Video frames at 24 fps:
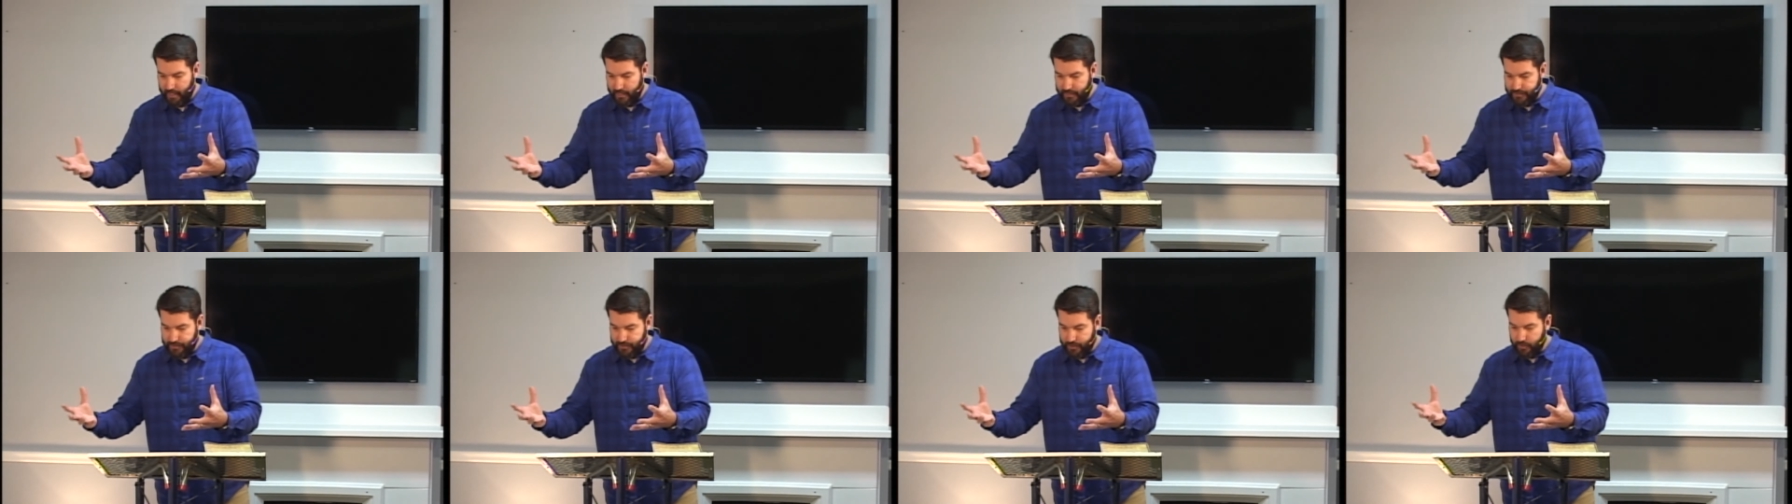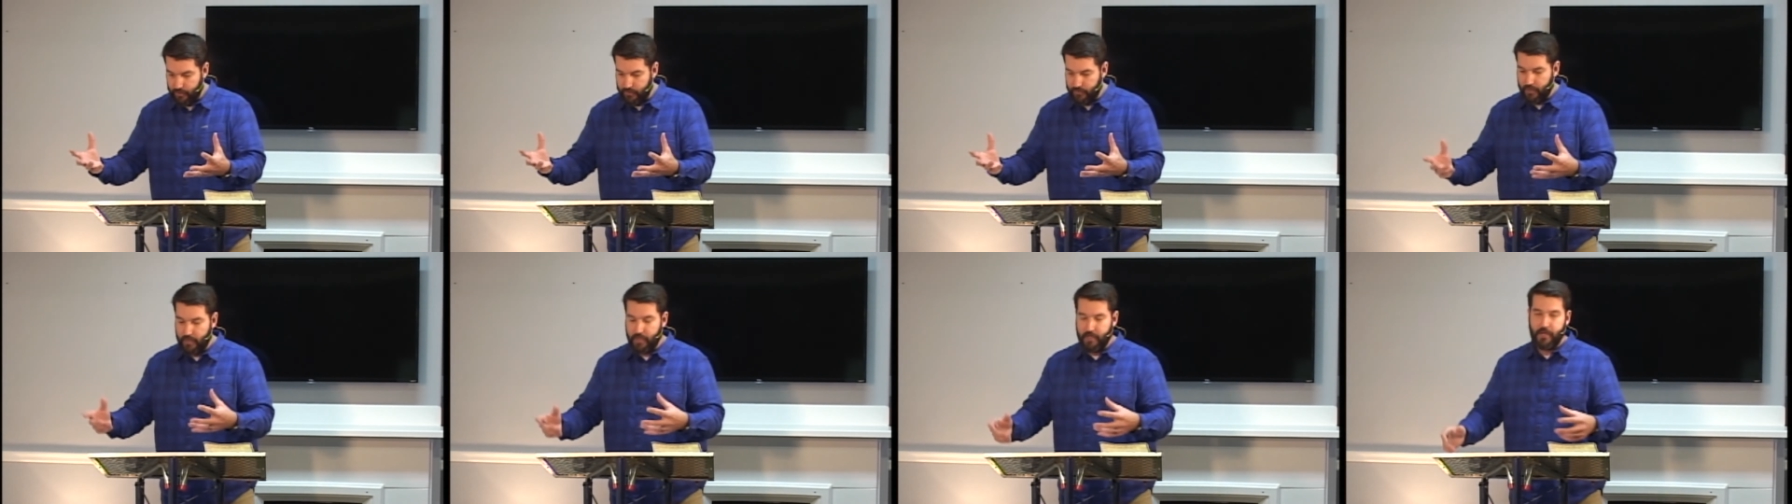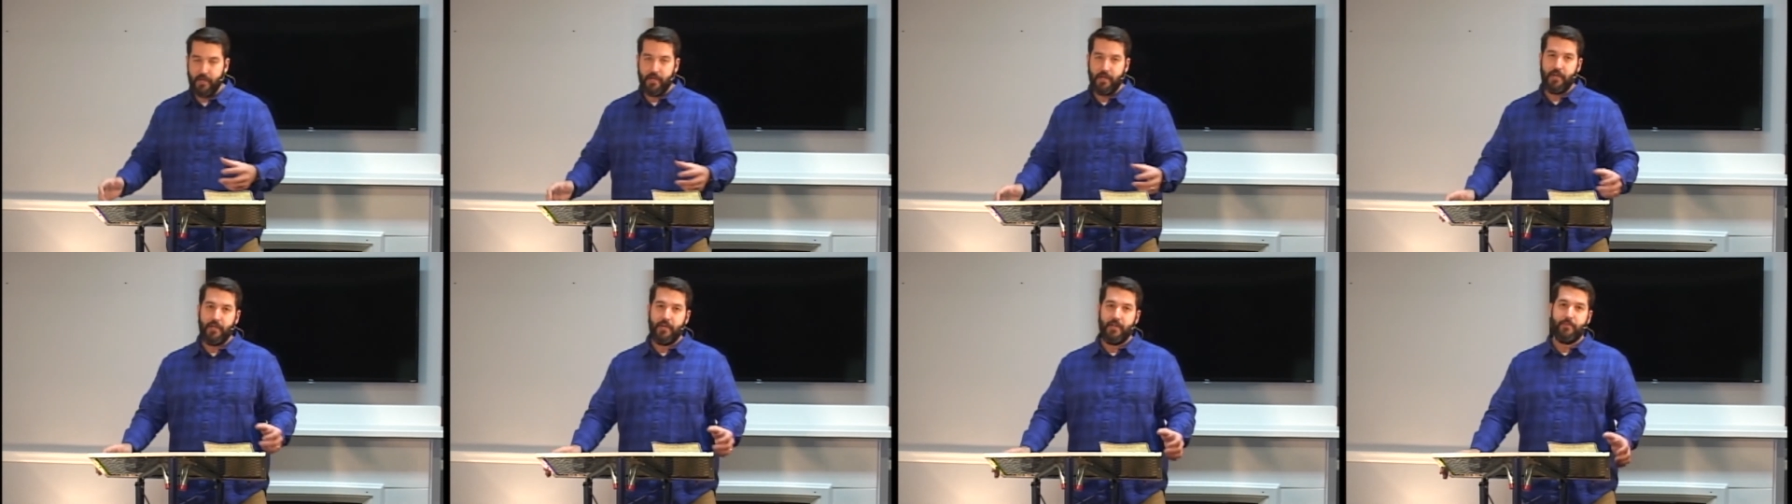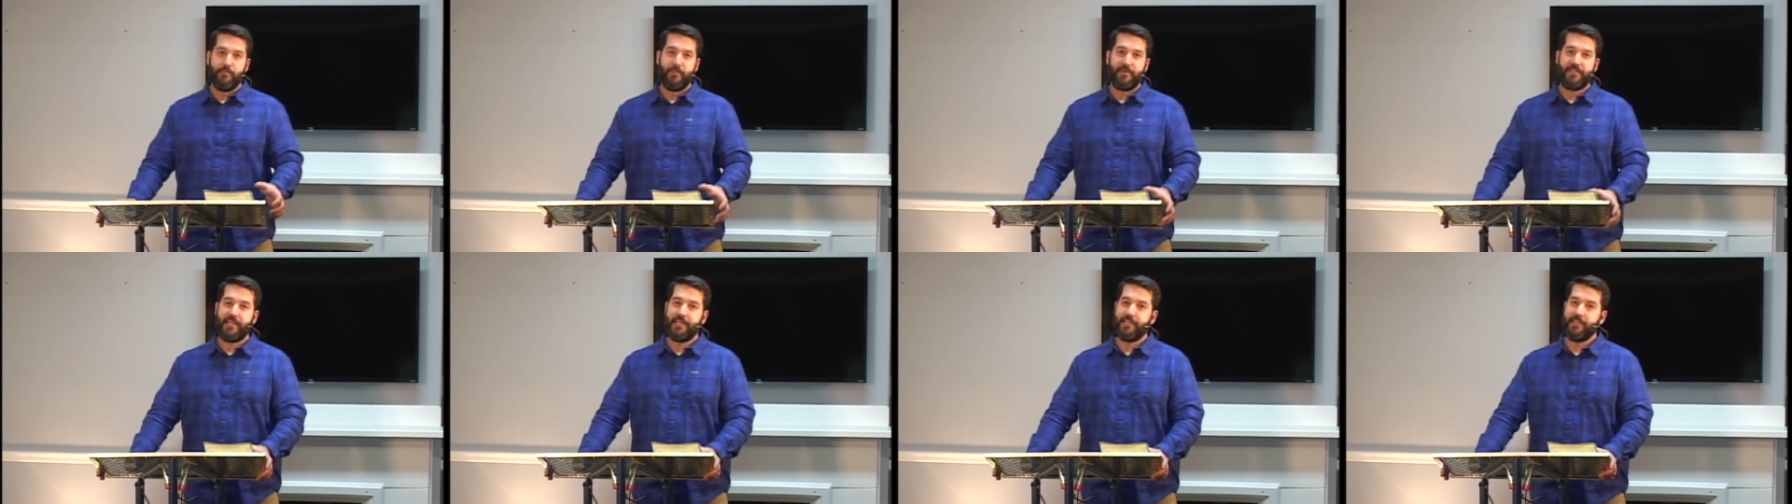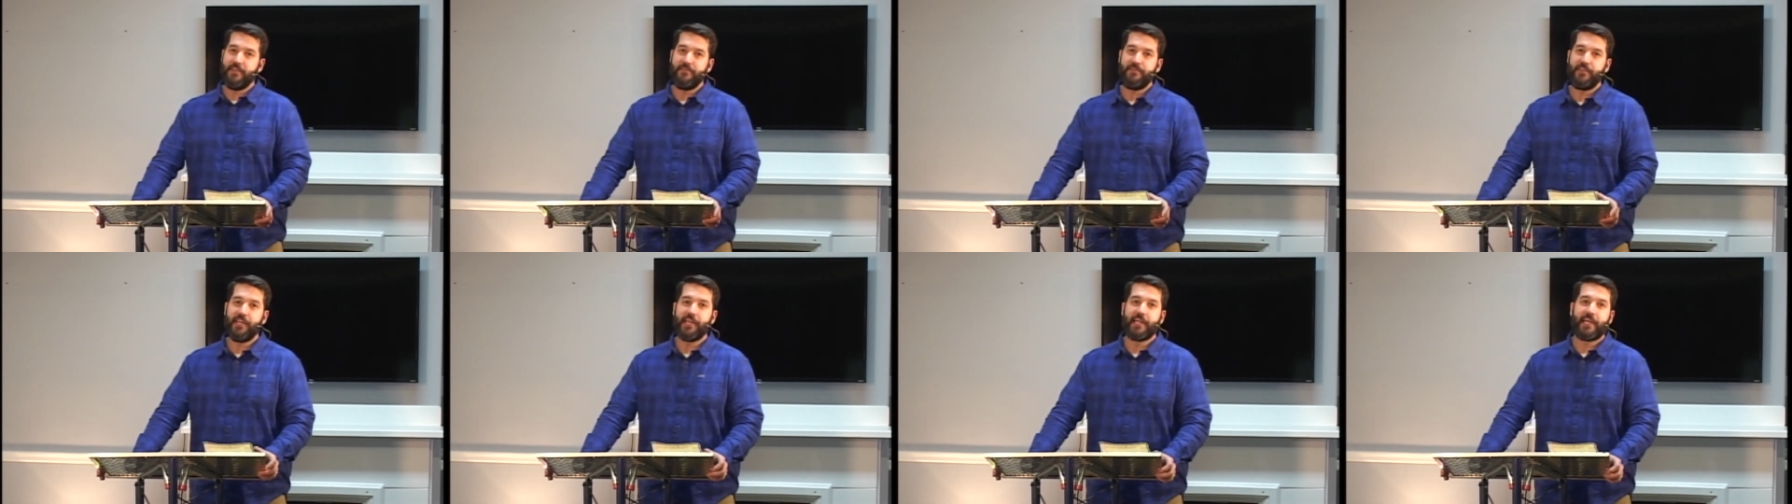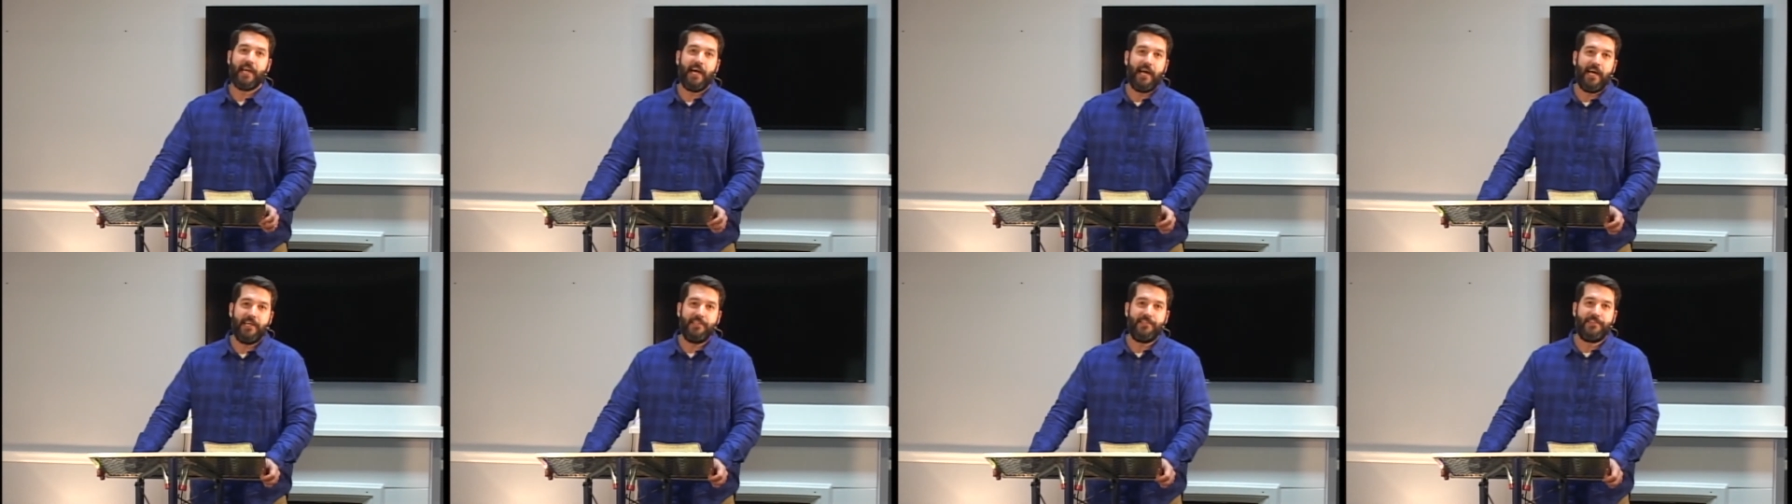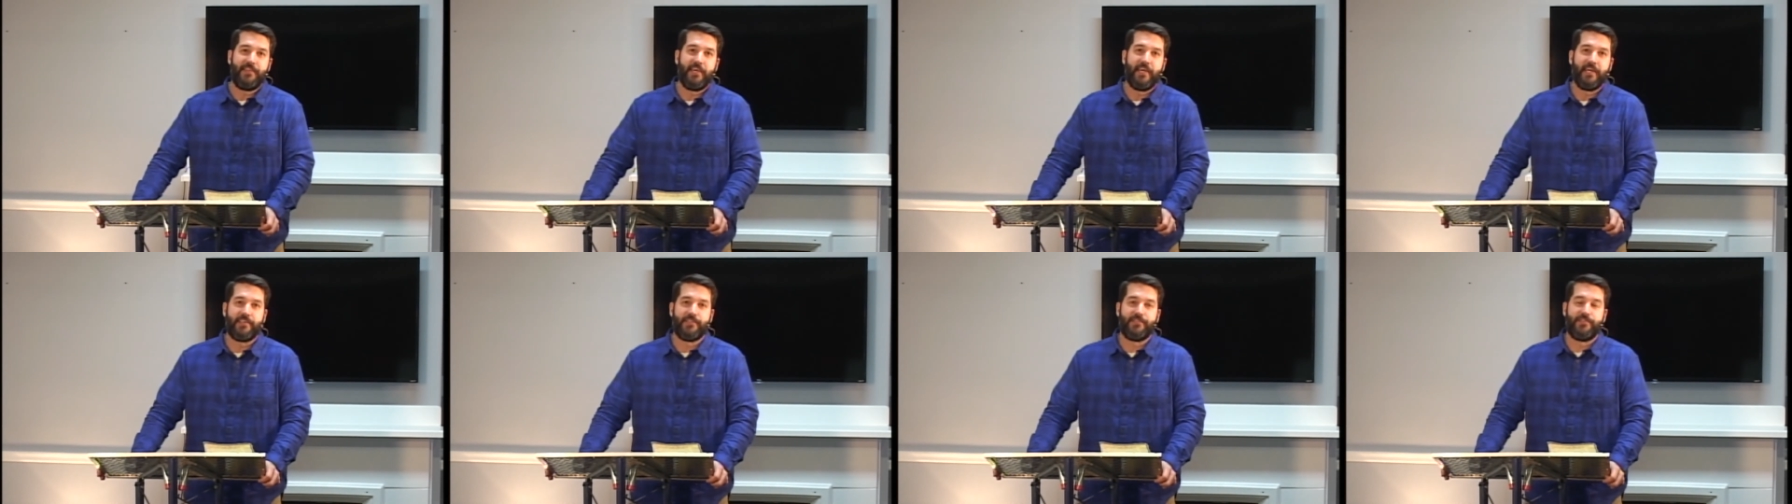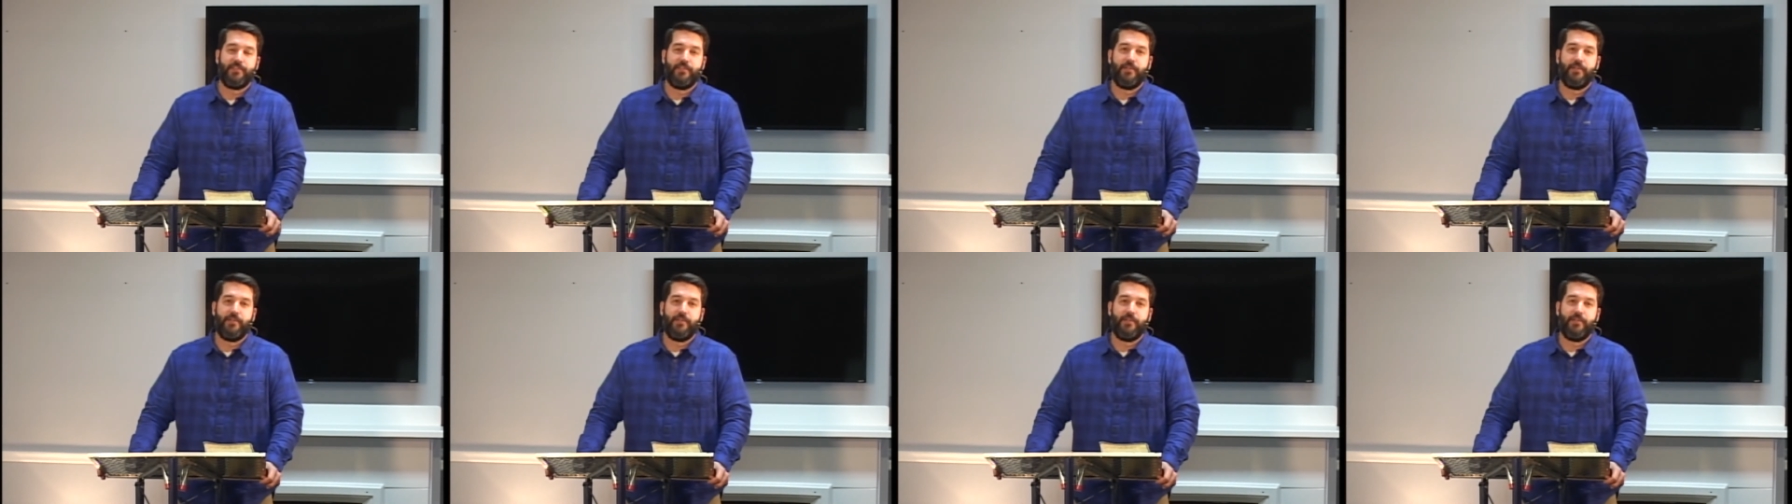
So, but they lived in a context,